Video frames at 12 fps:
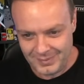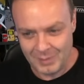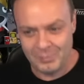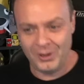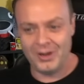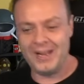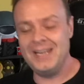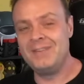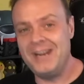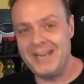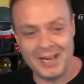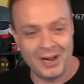But in the
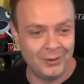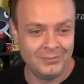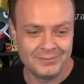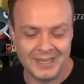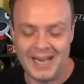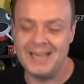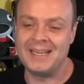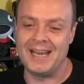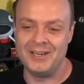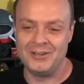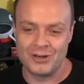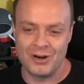video, I
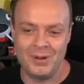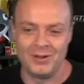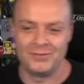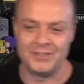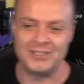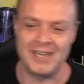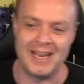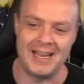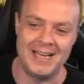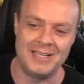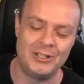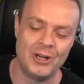get in trouble for saying
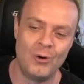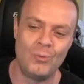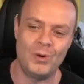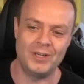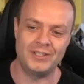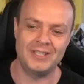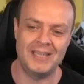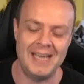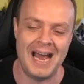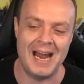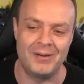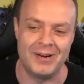I don't want to
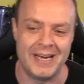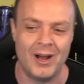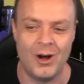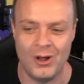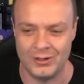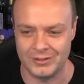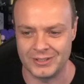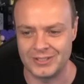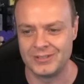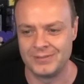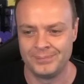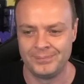carry
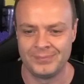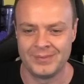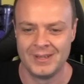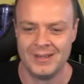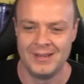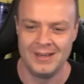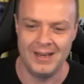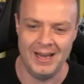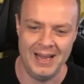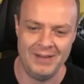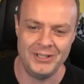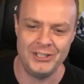alts.
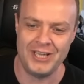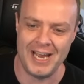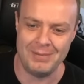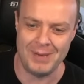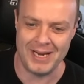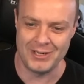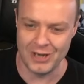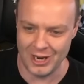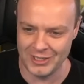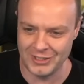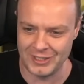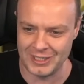I haven't shared my
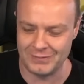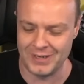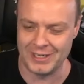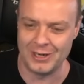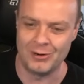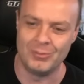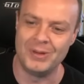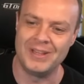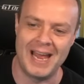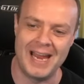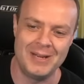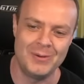knowledge of this video with
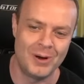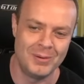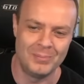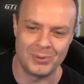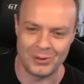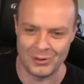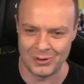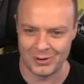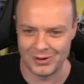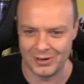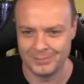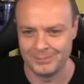anyone but
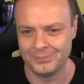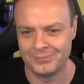Aura.